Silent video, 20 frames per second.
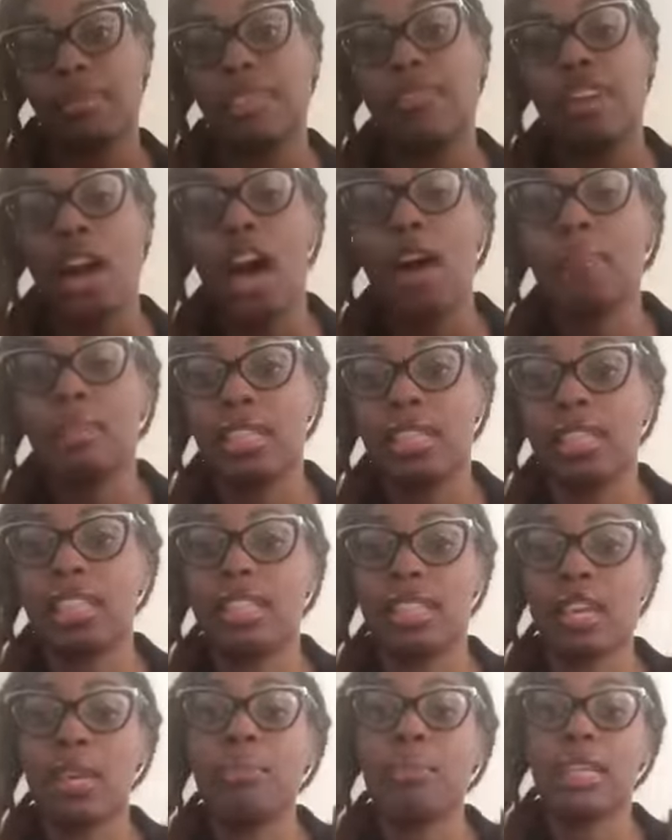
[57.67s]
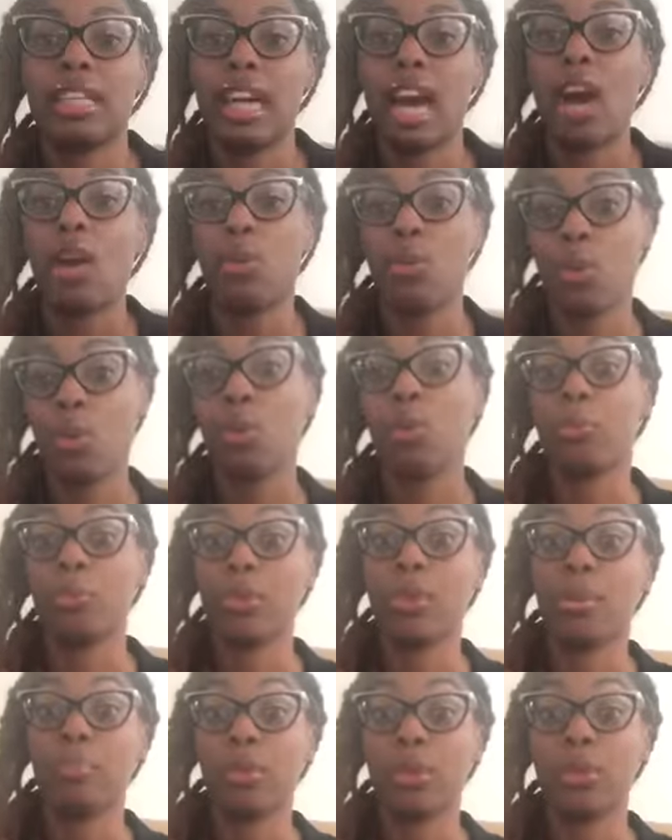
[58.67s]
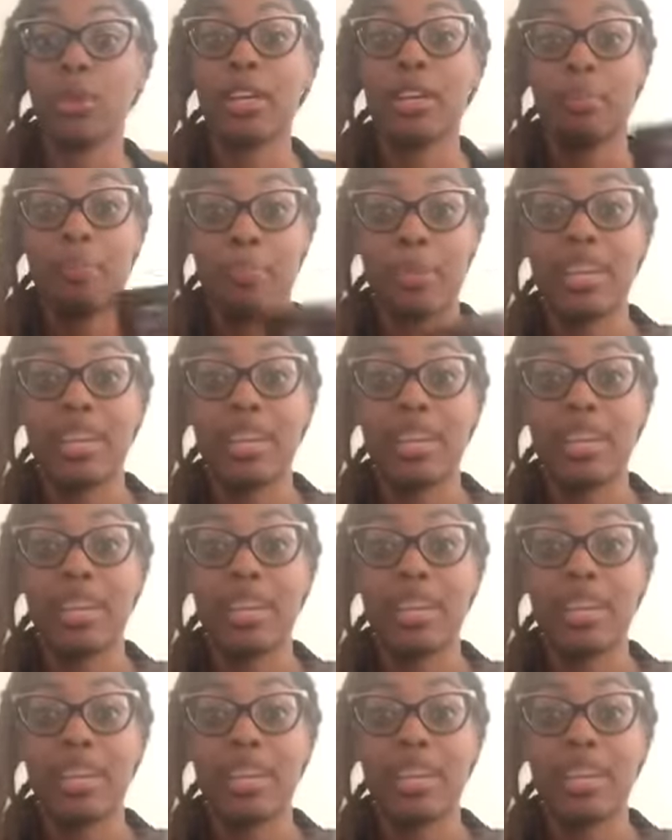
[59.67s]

leave comments and tell me how horrible I'm doing.